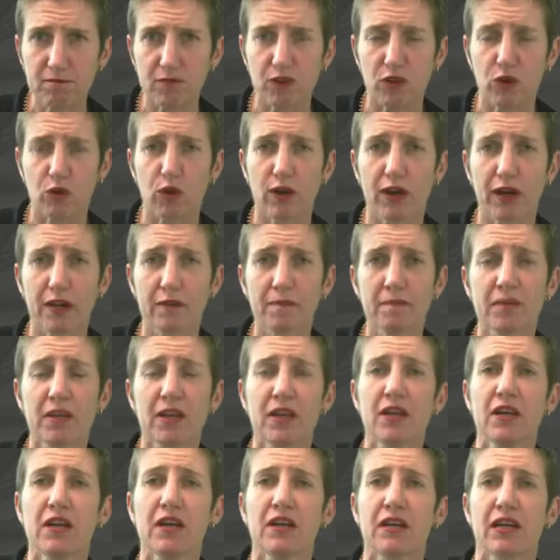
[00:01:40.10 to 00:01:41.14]
Okay,
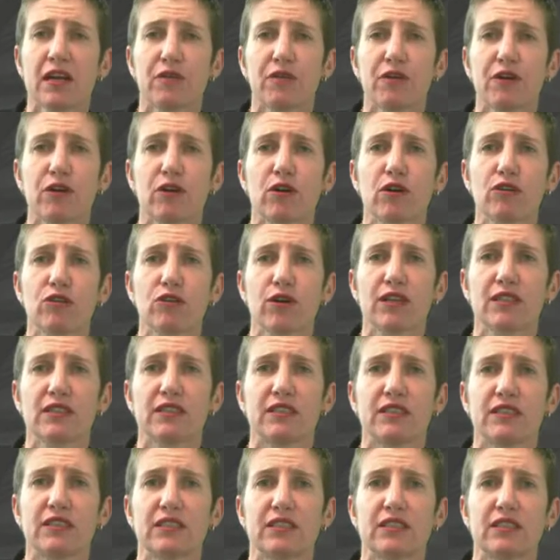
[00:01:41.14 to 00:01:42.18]
now if we contrast
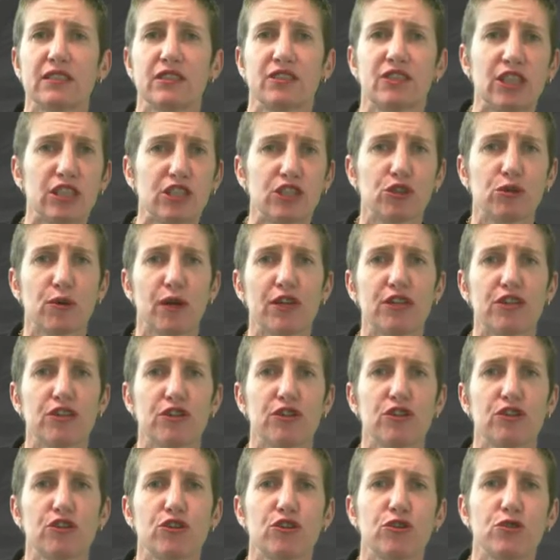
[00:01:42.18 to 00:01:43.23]
this
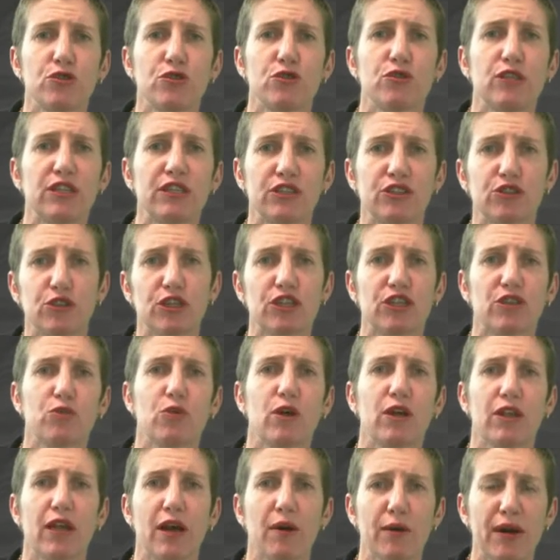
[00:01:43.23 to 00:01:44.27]
situation to the situation
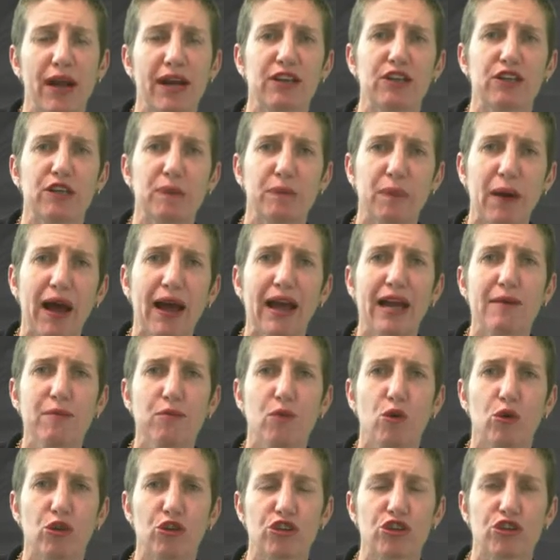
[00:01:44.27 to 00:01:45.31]
where they would actually pay
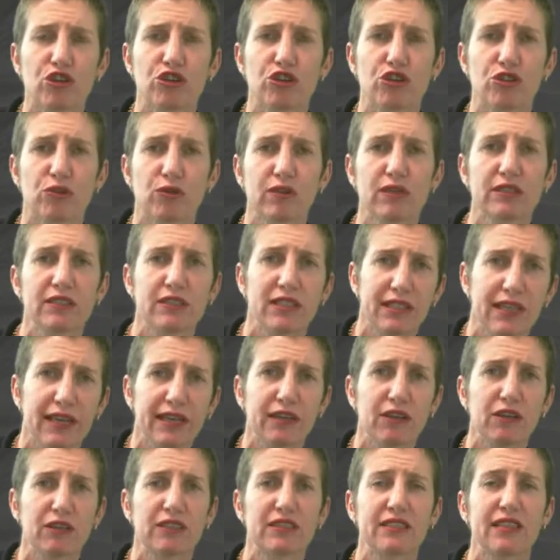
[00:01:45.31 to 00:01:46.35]
mortgage insurance, then they
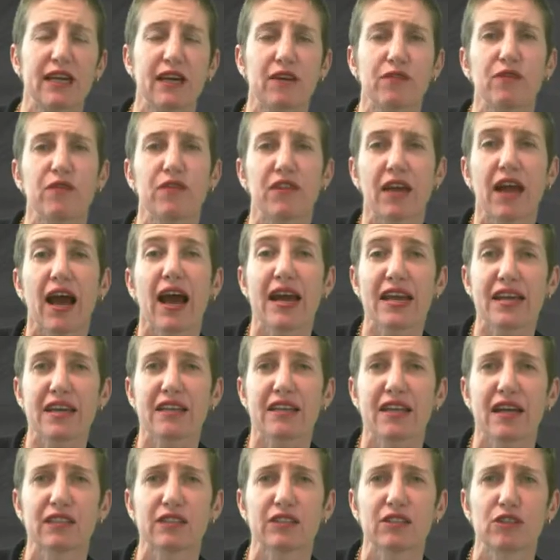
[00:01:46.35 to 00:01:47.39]
could start off with their
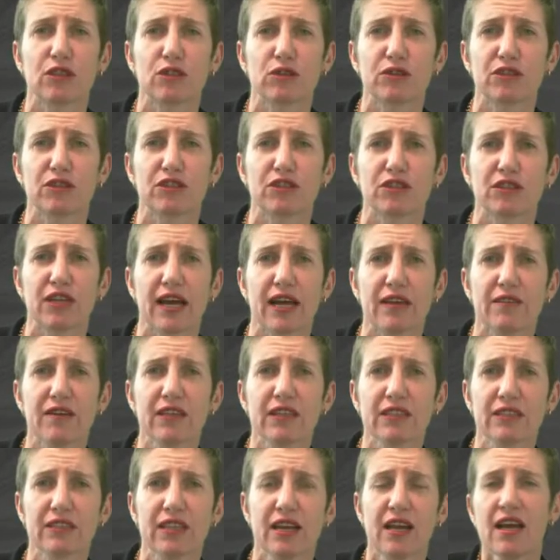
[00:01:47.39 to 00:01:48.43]
$80,000 in
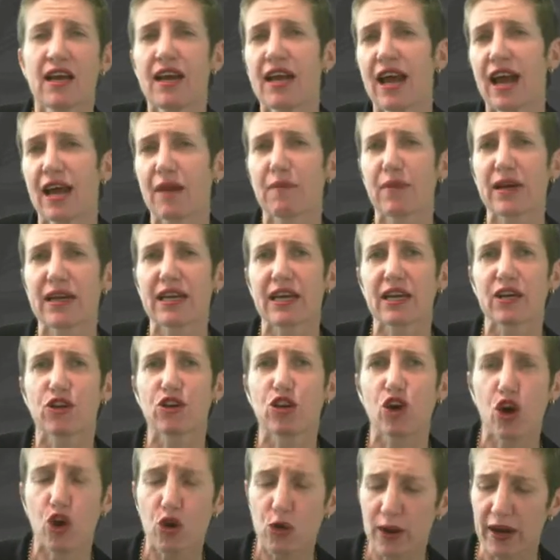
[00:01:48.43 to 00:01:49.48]
savings and putting
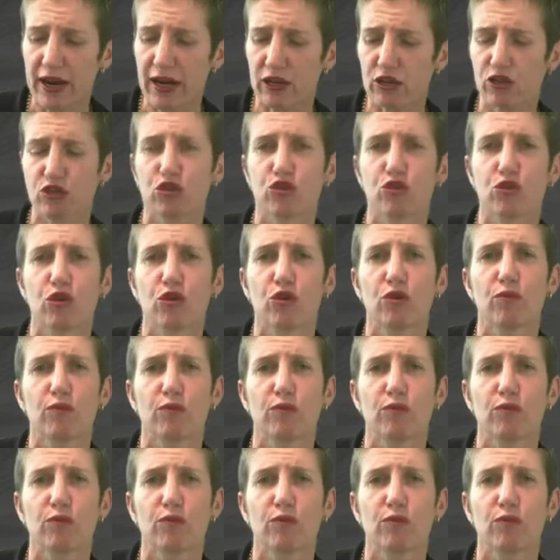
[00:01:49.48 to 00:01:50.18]
no extra